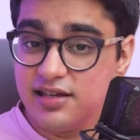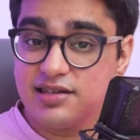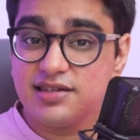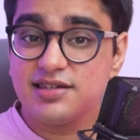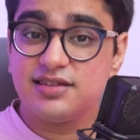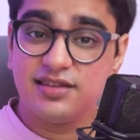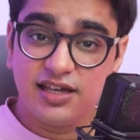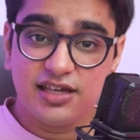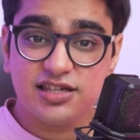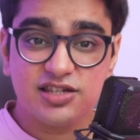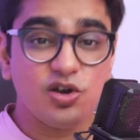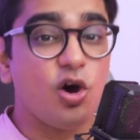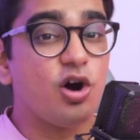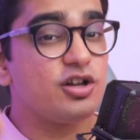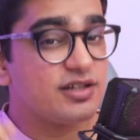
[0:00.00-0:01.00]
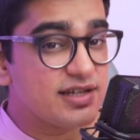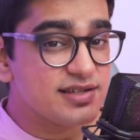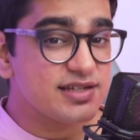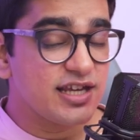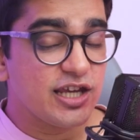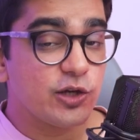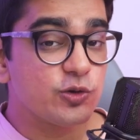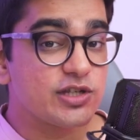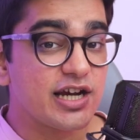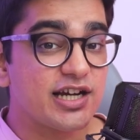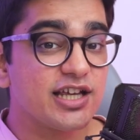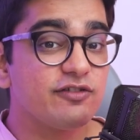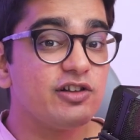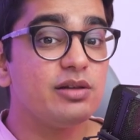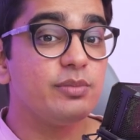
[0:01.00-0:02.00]
this or this EQ
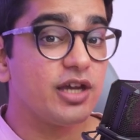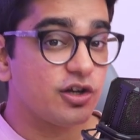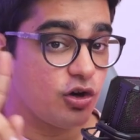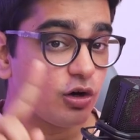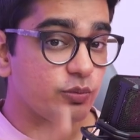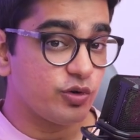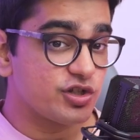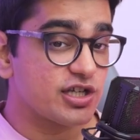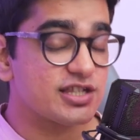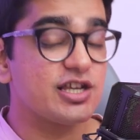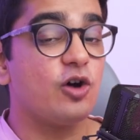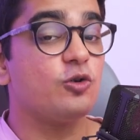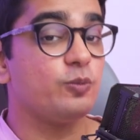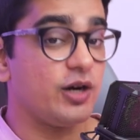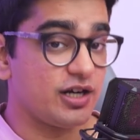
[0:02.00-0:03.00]
setting will make your music sound